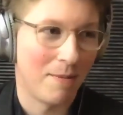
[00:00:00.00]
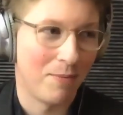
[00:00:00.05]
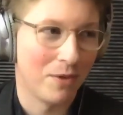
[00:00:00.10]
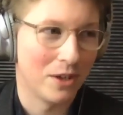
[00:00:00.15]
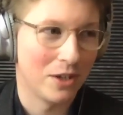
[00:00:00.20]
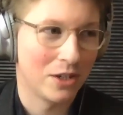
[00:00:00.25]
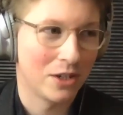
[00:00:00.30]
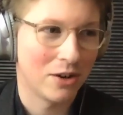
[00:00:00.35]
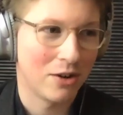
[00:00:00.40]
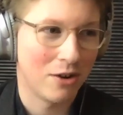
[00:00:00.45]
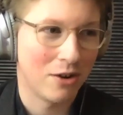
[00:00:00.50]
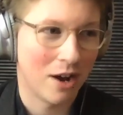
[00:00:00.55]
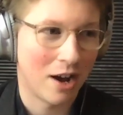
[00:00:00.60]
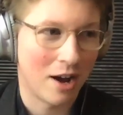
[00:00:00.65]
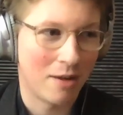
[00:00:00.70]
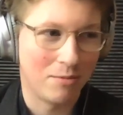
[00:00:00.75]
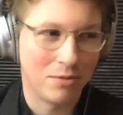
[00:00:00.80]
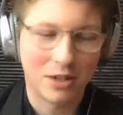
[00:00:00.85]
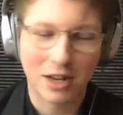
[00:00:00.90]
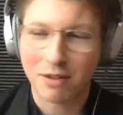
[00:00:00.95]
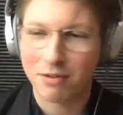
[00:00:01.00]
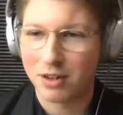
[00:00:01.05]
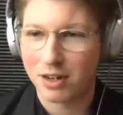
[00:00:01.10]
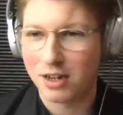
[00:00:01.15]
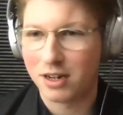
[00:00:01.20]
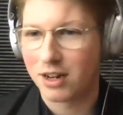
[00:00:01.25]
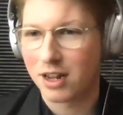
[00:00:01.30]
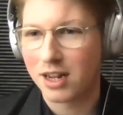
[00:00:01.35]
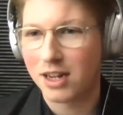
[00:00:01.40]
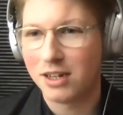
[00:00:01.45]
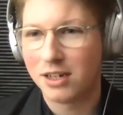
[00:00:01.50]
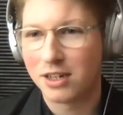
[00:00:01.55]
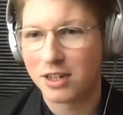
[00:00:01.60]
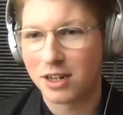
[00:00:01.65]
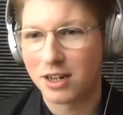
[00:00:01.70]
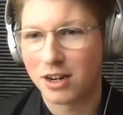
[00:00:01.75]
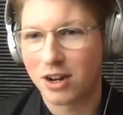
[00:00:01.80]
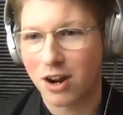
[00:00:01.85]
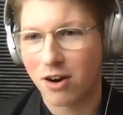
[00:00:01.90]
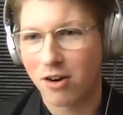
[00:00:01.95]
So I'm definitely keen to
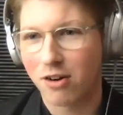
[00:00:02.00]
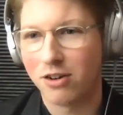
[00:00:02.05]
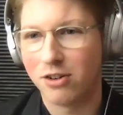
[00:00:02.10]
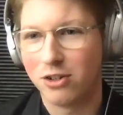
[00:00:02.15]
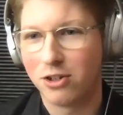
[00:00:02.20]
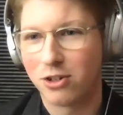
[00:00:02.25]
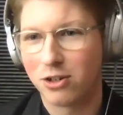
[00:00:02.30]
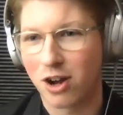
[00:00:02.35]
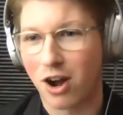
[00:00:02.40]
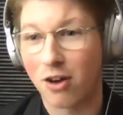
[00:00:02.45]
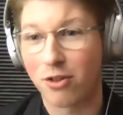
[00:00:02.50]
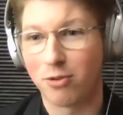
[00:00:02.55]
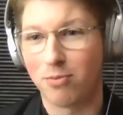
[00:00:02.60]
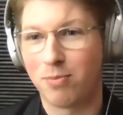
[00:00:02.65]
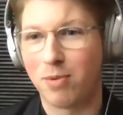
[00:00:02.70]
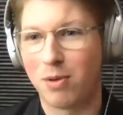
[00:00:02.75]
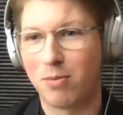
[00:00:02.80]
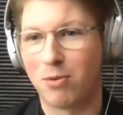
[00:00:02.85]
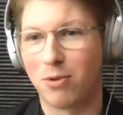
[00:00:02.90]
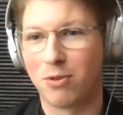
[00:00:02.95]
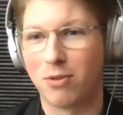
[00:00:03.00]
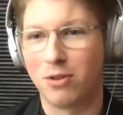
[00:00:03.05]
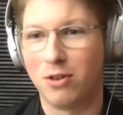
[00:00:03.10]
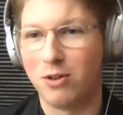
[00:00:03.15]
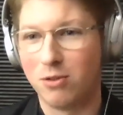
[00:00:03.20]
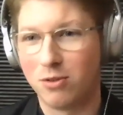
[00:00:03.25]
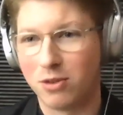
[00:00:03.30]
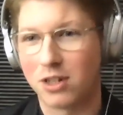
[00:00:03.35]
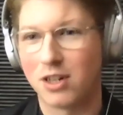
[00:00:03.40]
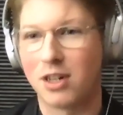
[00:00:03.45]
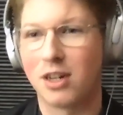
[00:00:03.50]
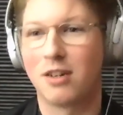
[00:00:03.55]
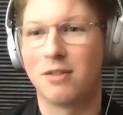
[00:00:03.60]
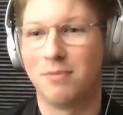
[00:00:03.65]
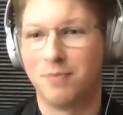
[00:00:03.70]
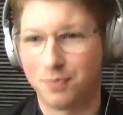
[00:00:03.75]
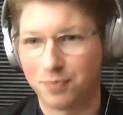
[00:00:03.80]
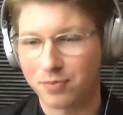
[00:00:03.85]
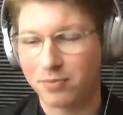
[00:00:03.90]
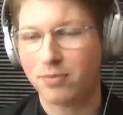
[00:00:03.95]
encourage other people using
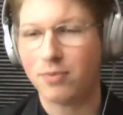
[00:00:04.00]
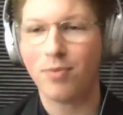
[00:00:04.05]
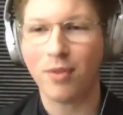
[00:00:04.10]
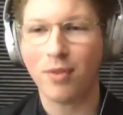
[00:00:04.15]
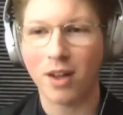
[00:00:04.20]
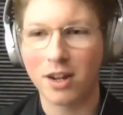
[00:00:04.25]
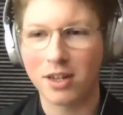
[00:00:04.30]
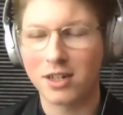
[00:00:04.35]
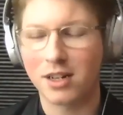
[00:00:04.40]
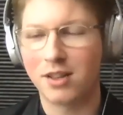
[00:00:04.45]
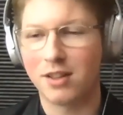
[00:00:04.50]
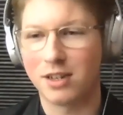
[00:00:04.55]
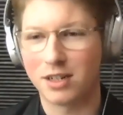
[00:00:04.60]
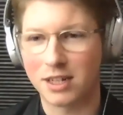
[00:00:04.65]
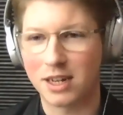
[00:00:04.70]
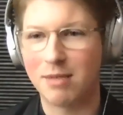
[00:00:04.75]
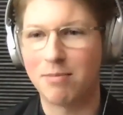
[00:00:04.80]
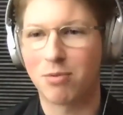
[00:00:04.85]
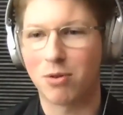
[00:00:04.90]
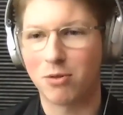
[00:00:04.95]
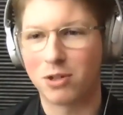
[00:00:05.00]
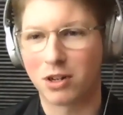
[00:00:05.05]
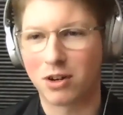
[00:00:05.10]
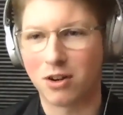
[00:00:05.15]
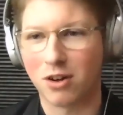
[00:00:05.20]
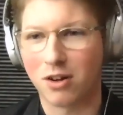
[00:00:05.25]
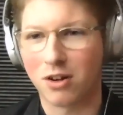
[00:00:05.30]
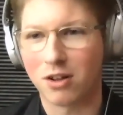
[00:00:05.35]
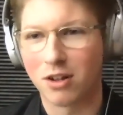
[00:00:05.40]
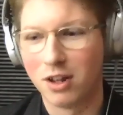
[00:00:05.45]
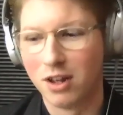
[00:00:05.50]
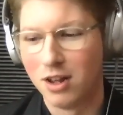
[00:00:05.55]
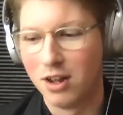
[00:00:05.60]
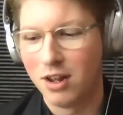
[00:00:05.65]
the same protocol.